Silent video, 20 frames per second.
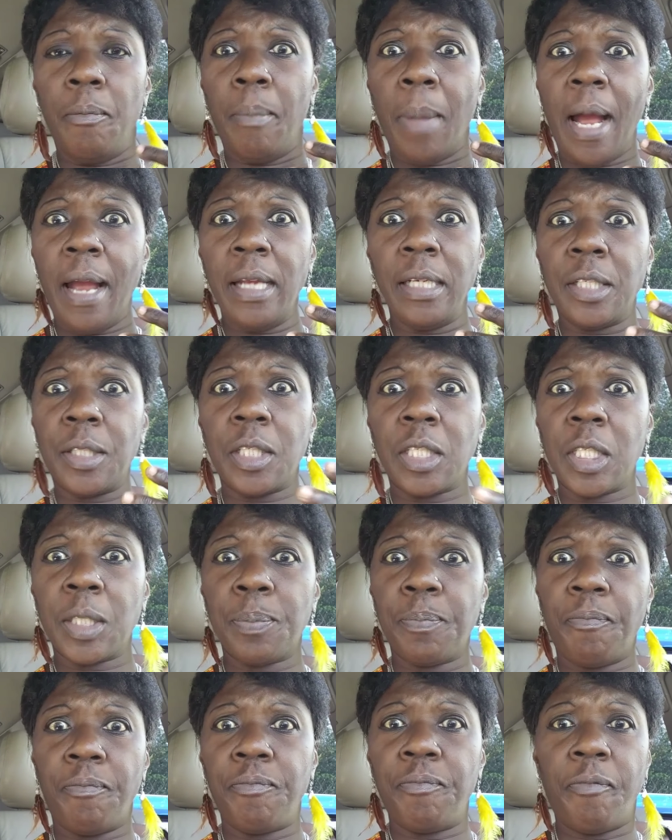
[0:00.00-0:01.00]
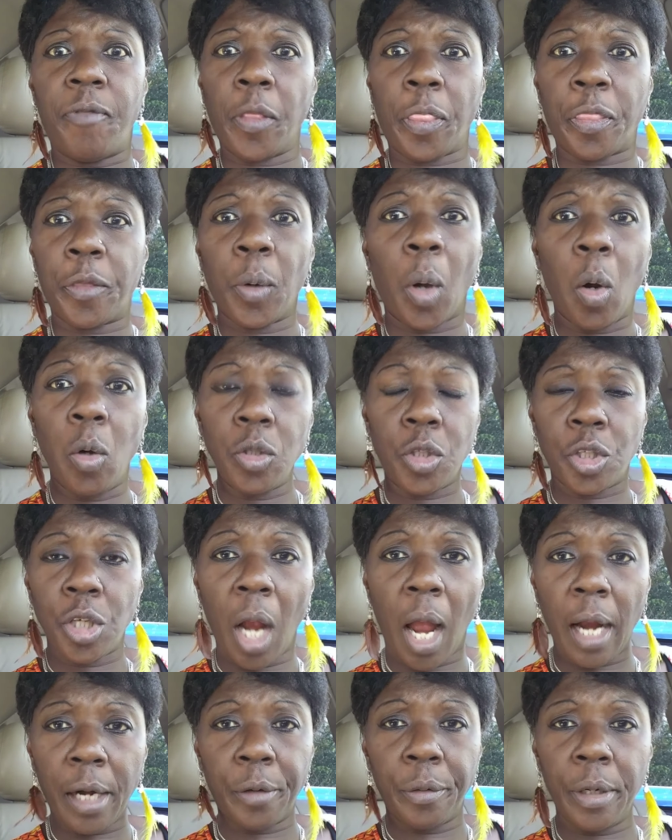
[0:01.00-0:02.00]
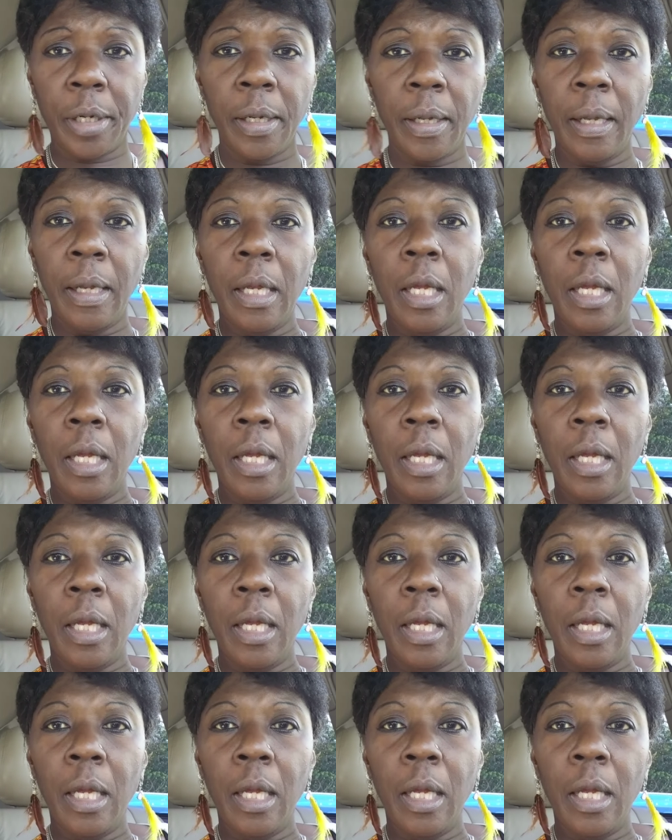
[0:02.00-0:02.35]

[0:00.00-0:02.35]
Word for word: my throat chakra?